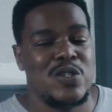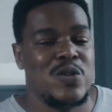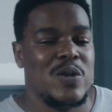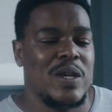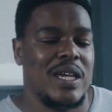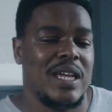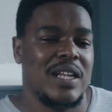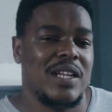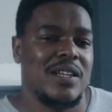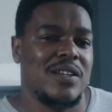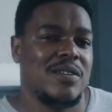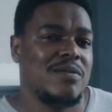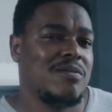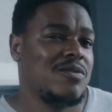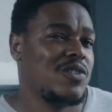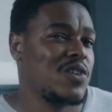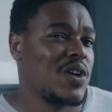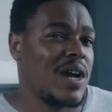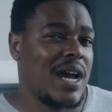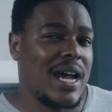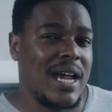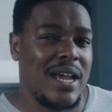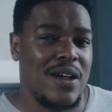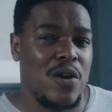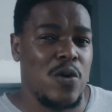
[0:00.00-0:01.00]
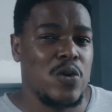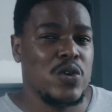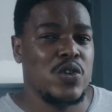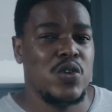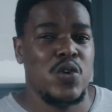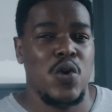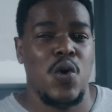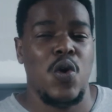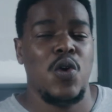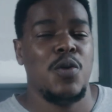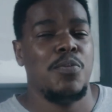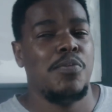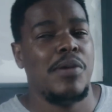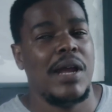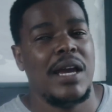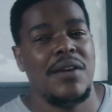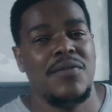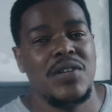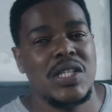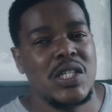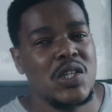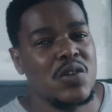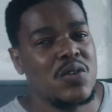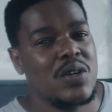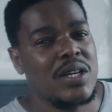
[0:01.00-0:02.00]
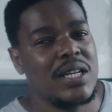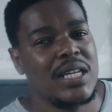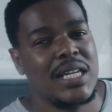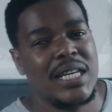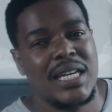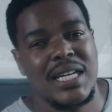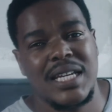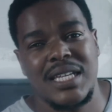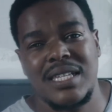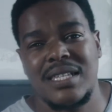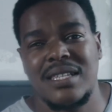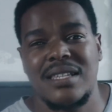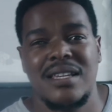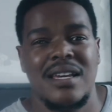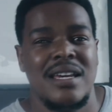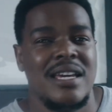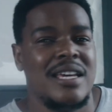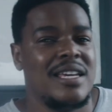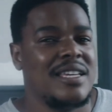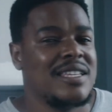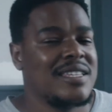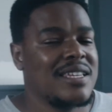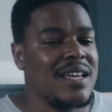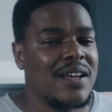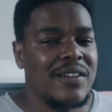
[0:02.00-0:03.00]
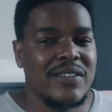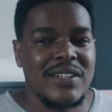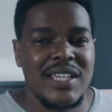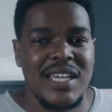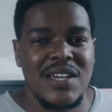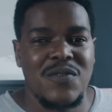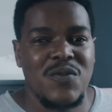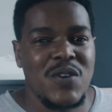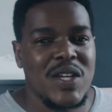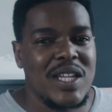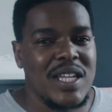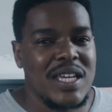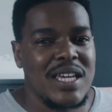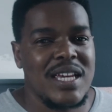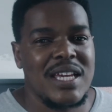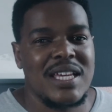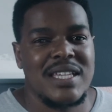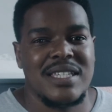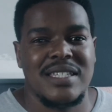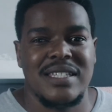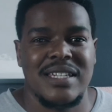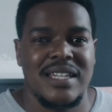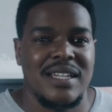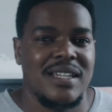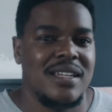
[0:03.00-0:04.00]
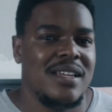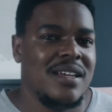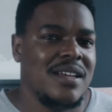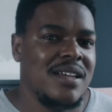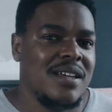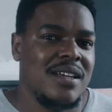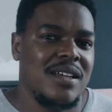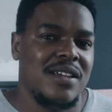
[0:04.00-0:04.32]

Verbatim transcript: you can try host your own private screenings, sell DVDs, and,